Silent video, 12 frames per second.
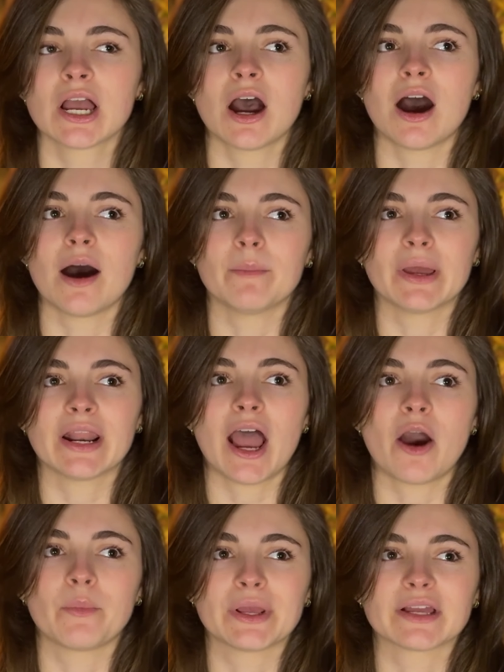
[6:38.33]
and
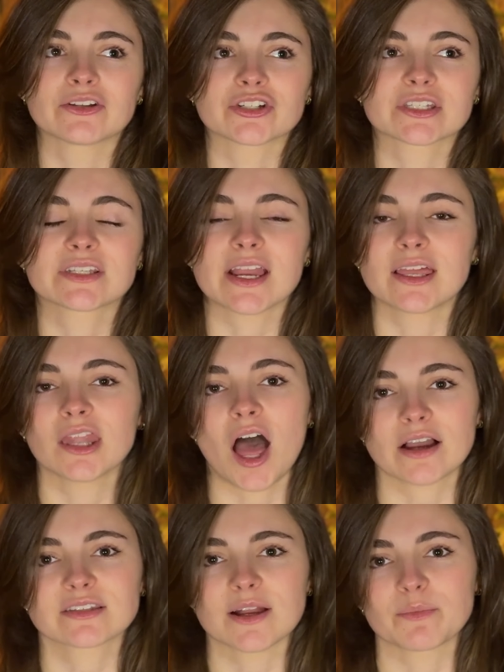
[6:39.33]
how we can just stay in
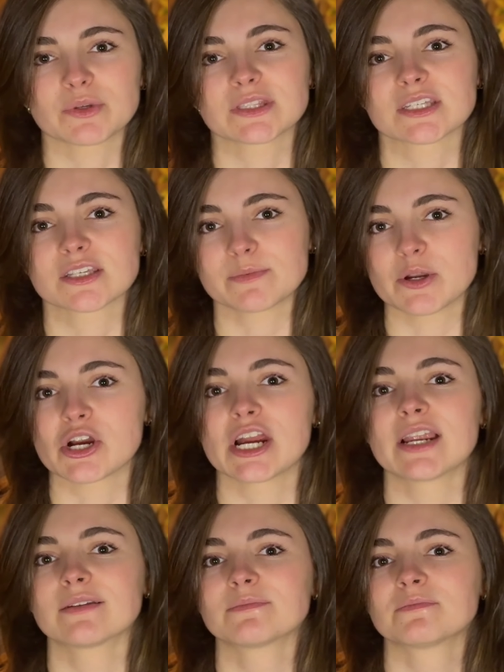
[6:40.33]
lockstep with the
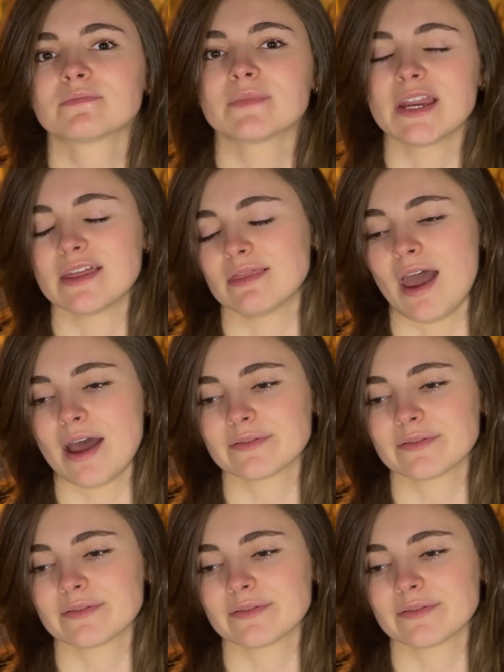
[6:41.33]
spirit in that.